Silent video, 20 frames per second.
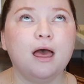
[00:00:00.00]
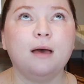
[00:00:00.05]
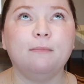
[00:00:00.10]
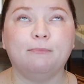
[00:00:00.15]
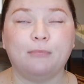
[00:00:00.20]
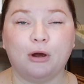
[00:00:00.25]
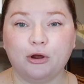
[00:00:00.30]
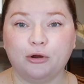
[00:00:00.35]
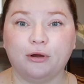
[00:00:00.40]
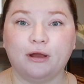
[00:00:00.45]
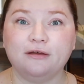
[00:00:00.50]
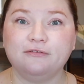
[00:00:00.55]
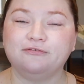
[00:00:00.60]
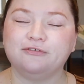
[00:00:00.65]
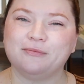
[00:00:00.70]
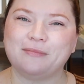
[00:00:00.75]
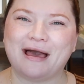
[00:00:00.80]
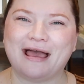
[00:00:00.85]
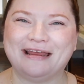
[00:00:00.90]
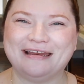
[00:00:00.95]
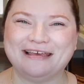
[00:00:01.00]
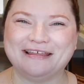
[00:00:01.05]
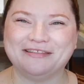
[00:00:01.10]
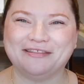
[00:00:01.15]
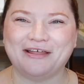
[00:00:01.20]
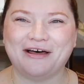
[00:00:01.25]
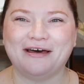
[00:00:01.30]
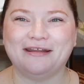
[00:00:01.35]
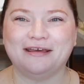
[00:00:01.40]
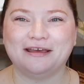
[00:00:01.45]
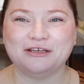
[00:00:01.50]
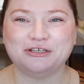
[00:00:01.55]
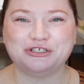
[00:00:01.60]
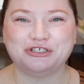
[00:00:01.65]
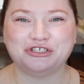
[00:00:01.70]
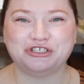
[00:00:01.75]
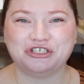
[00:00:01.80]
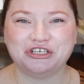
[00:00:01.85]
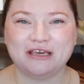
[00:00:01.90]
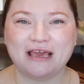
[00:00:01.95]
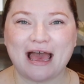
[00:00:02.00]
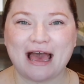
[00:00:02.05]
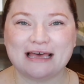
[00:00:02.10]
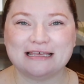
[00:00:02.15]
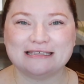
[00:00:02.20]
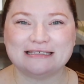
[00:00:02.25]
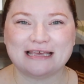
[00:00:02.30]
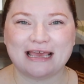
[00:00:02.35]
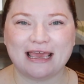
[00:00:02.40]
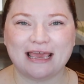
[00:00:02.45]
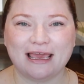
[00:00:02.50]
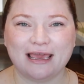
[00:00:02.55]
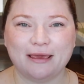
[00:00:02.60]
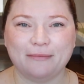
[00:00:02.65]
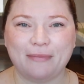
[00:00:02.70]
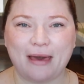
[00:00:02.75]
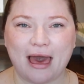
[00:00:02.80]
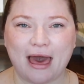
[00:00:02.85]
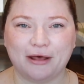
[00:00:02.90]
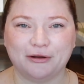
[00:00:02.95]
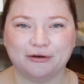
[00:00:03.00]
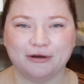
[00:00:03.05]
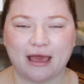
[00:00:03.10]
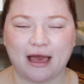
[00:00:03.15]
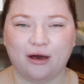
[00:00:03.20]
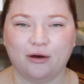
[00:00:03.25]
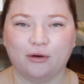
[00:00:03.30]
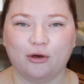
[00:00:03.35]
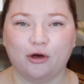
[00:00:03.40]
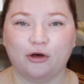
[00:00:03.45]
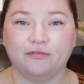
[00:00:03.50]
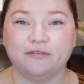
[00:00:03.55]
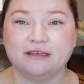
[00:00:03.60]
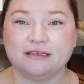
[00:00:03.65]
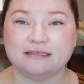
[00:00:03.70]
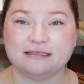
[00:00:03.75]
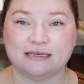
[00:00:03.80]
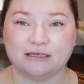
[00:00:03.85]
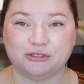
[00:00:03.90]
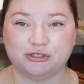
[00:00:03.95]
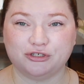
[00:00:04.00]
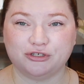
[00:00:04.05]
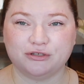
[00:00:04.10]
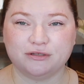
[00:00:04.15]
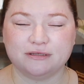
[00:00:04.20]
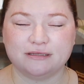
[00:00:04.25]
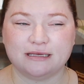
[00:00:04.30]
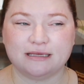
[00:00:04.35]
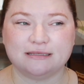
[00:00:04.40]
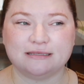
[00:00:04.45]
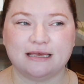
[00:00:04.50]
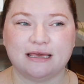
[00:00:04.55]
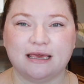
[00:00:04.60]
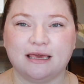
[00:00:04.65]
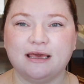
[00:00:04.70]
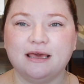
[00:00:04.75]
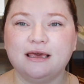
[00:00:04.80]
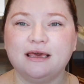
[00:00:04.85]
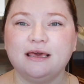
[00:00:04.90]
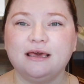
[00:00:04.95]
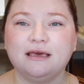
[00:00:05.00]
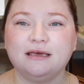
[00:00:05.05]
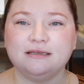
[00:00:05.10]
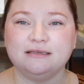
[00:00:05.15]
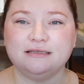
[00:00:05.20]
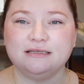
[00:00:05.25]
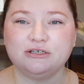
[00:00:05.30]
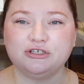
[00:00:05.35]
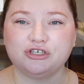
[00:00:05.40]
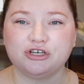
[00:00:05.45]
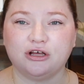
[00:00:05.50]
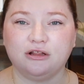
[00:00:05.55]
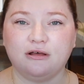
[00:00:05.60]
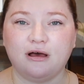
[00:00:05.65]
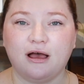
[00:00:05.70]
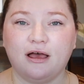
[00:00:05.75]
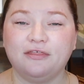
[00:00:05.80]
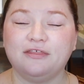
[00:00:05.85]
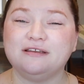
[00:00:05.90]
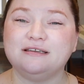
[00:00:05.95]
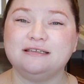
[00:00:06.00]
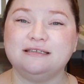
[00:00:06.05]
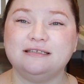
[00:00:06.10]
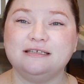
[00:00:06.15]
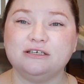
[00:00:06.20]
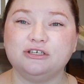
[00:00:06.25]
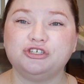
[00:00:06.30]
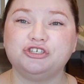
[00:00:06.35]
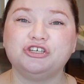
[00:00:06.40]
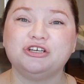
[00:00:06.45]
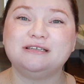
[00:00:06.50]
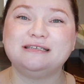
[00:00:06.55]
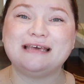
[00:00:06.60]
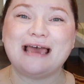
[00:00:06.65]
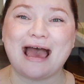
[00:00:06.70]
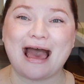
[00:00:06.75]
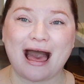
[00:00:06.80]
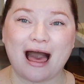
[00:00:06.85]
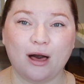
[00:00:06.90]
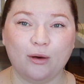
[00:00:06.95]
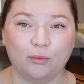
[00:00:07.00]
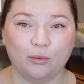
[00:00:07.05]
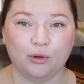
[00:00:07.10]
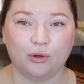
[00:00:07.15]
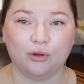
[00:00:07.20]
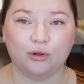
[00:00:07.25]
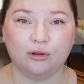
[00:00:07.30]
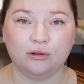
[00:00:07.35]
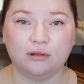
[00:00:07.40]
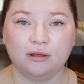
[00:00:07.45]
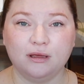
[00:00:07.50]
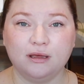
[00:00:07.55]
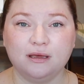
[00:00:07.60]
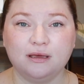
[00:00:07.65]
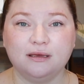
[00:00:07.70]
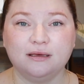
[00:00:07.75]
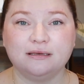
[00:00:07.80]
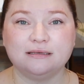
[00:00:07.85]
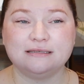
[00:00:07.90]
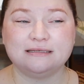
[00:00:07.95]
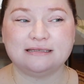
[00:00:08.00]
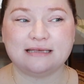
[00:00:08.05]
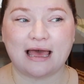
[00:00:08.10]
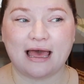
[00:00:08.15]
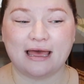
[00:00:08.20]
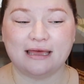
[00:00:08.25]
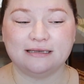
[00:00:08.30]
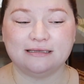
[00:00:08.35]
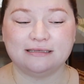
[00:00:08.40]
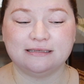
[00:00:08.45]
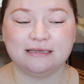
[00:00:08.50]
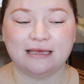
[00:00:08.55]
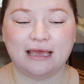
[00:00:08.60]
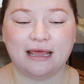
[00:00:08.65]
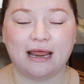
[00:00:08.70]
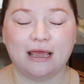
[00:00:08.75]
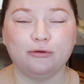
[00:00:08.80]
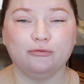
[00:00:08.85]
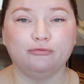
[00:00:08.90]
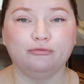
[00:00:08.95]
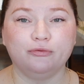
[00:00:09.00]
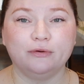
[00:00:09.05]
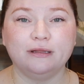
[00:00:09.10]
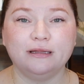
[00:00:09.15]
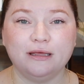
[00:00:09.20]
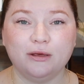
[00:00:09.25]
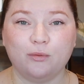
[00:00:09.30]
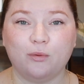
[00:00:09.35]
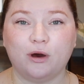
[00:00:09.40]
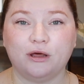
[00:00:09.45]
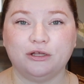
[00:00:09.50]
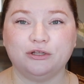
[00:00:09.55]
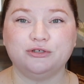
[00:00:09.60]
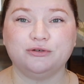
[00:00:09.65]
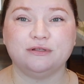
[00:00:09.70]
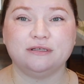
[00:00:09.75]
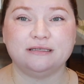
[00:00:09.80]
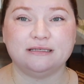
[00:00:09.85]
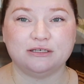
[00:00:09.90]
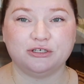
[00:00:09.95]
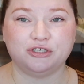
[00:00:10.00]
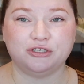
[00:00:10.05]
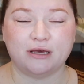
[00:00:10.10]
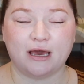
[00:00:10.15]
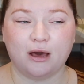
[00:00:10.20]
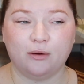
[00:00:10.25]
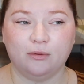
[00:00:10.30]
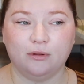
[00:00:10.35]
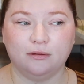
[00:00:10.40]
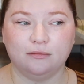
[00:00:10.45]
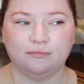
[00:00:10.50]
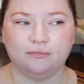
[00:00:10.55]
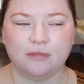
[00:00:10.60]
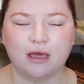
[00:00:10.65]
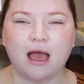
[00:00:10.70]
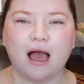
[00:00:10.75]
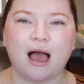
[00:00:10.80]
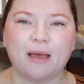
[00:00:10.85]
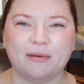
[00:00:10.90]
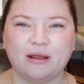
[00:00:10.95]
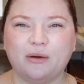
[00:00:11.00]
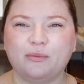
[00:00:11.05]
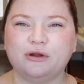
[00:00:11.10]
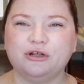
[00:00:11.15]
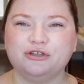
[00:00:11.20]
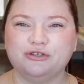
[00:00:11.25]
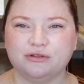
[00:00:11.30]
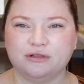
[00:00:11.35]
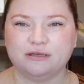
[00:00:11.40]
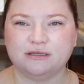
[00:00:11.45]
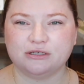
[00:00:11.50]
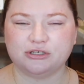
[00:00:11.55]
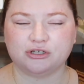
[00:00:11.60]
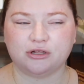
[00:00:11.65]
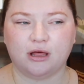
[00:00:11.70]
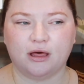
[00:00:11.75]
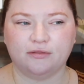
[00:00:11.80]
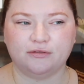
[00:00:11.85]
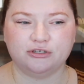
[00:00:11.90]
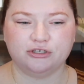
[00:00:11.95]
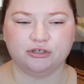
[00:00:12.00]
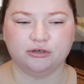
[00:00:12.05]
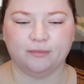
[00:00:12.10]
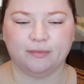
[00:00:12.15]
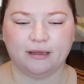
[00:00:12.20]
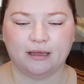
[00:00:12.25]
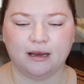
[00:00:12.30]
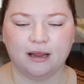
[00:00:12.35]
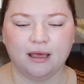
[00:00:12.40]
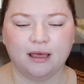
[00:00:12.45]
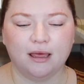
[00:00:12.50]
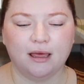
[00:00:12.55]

Margaret from Heidi and Lana. She has a pattern out called the Essentials. It's a dishcloth dish towel set, and I really want to do the dish towel. I mean, I want to do the dishcloth too, but